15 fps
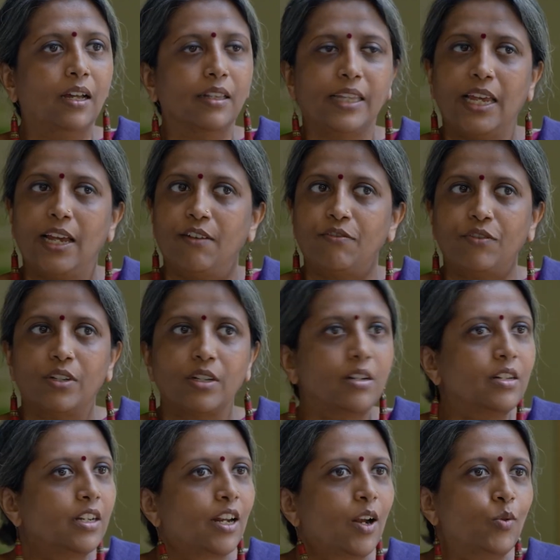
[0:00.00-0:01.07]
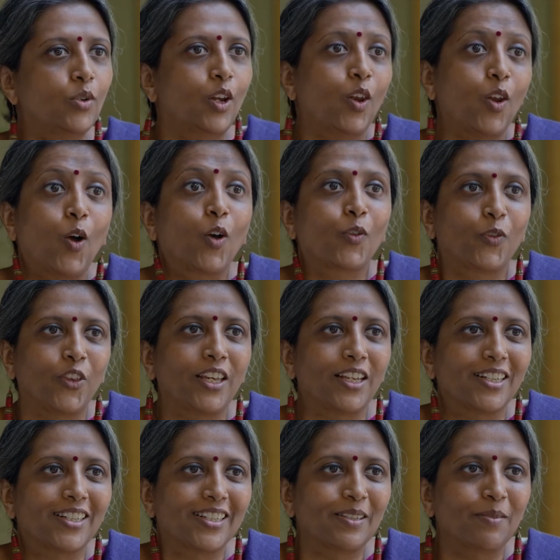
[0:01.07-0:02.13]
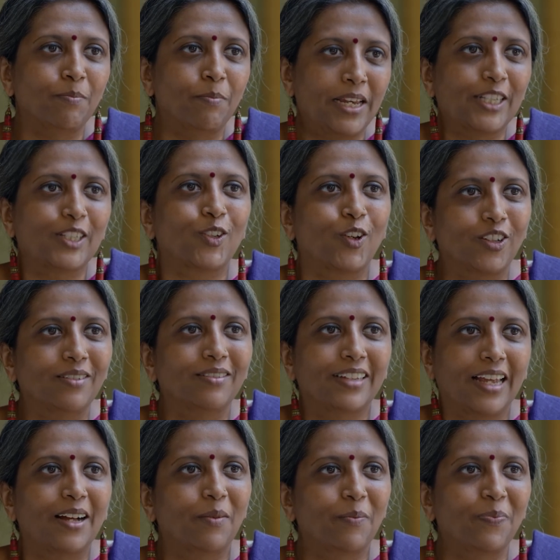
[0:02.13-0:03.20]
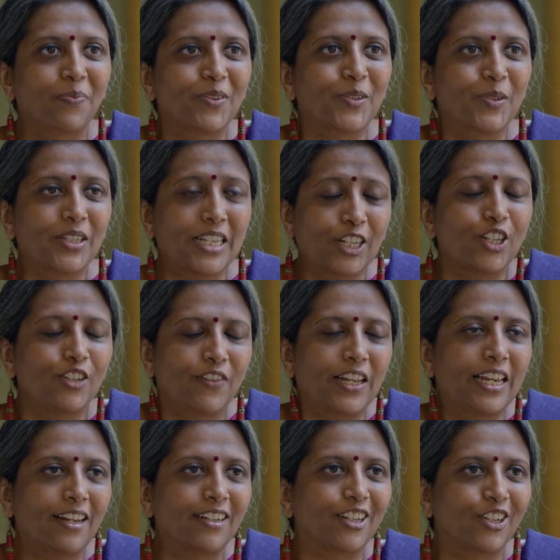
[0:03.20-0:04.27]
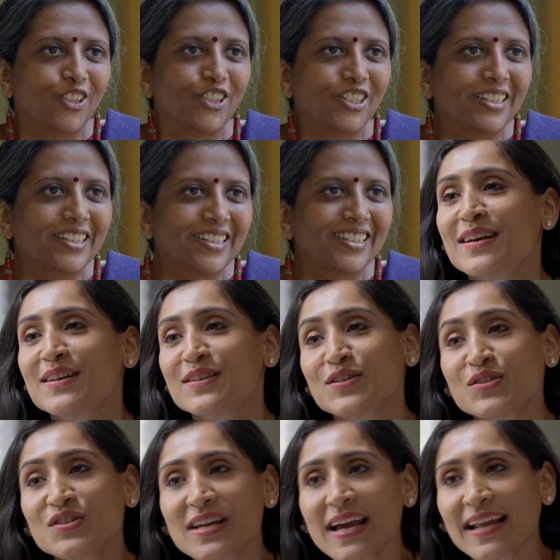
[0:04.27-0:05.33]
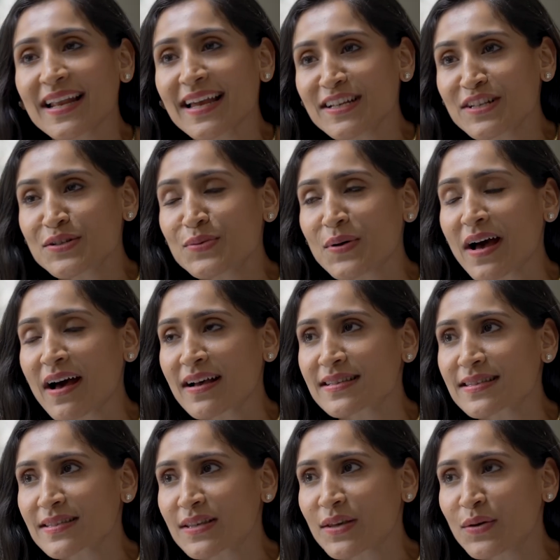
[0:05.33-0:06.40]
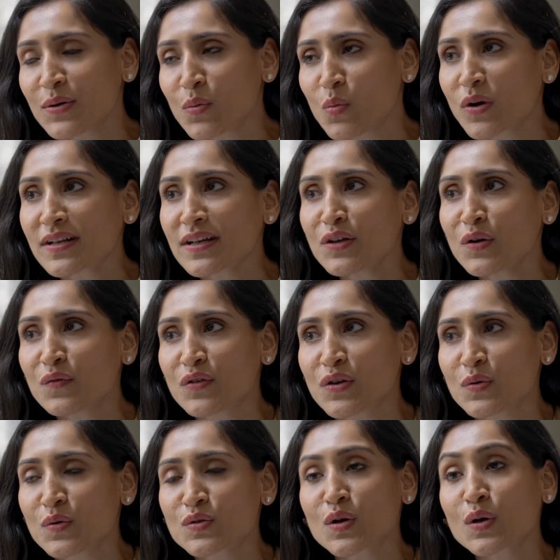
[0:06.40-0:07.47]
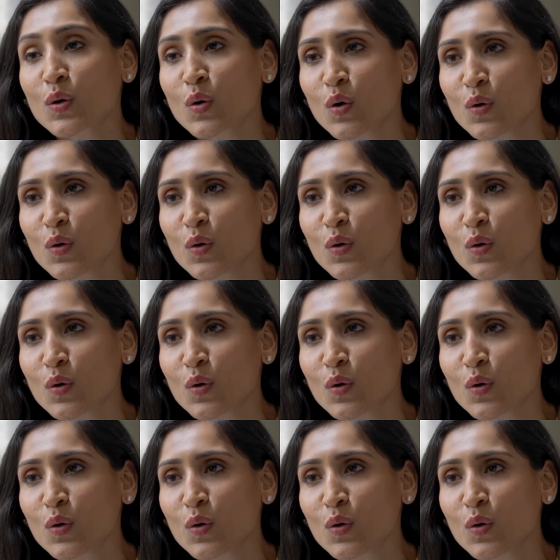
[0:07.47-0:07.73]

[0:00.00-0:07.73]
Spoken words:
They have turned around a lot of things based on, So it's actually very encouraging. Suchi, I'd like to ask you, what are your views on